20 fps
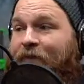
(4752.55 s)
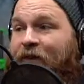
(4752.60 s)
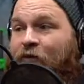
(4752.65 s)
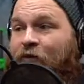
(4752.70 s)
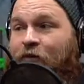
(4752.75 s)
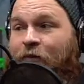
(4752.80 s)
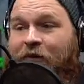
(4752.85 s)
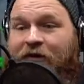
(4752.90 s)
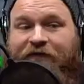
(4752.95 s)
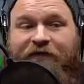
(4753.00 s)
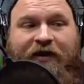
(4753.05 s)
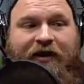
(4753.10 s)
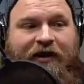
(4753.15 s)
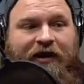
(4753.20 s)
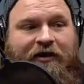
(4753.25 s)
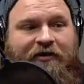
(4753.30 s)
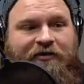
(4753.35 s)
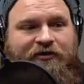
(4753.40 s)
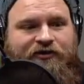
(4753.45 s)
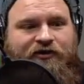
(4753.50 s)
We'll be finding
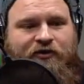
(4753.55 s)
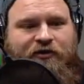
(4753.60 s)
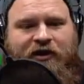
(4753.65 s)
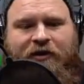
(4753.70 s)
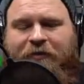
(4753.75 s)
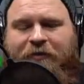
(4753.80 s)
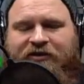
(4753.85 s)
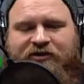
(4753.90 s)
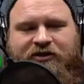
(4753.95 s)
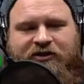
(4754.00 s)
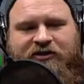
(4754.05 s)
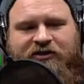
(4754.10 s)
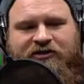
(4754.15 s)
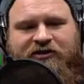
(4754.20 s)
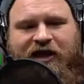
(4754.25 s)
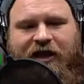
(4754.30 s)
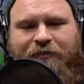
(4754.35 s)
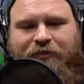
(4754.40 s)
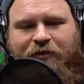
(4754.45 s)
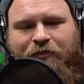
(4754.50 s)
out here shortly. I'm actually going to
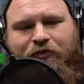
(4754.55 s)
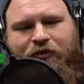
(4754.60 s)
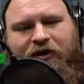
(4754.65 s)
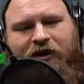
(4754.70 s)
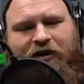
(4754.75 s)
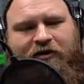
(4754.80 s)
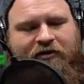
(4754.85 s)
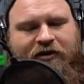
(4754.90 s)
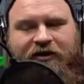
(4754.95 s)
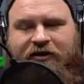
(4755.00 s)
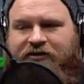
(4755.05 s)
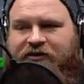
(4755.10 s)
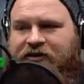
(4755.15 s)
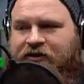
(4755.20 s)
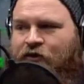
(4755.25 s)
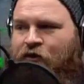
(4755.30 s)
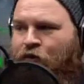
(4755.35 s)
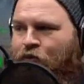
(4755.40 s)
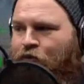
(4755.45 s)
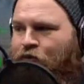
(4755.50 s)
stop the print. I don't need to see the
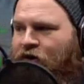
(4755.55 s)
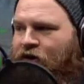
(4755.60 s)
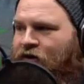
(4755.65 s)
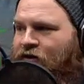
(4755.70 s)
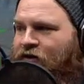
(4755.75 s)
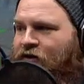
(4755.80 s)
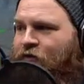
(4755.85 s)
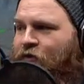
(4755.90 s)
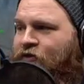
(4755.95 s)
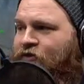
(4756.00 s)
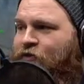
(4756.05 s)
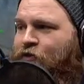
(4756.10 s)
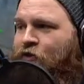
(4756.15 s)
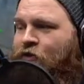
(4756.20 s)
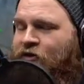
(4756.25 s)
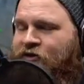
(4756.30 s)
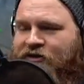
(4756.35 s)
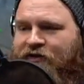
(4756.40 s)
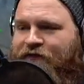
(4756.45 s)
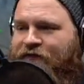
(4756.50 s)
whole print. The most
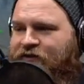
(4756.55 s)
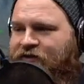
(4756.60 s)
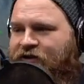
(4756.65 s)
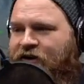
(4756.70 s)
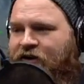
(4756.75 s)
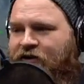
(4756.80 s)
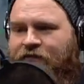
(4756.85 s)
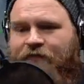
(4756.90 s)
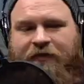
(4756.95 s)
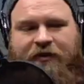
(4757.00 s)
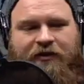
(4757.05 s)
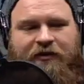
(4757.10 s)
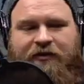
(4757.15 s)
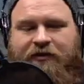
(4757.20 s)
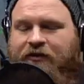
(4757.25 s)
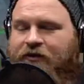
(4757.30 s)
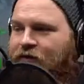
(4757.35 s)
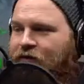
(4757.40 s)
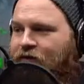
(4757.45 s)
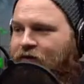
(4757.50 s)
important stuff is done.
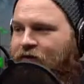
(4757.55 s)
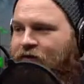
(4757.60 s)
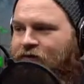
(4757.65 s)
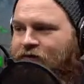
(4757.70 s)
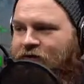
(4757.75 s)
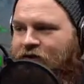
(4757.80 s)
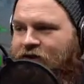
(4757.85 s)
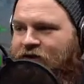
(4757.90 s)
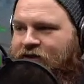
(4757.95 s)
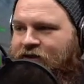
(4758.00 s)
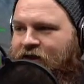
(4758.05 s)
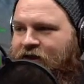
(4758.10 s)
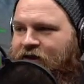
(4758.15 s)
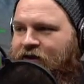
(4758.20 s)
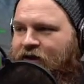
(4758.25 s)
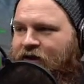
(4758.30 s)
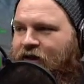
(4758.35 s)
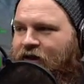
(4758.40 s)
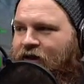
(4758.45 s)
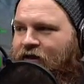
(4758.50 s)
So let's hit
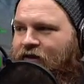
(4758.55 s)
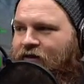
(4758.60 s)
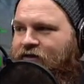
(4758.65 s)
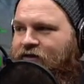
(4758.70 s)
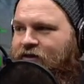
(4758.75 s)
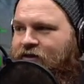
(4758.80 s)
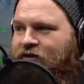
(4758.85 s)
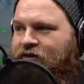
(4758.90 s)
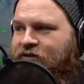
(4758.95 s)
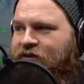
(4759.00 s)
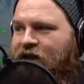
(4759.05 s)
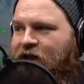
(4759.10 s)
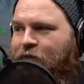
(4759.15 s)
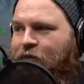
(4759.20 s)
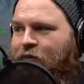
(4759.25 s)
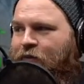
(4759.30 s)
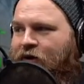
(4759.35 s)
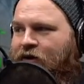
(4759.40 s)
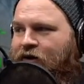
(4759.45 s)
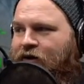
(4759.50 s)
a stop
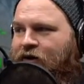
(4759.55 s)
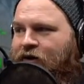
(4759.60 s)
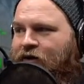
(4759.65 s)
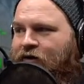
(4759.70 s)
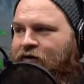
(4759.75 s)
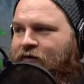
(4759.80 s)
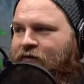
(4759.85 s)
button here.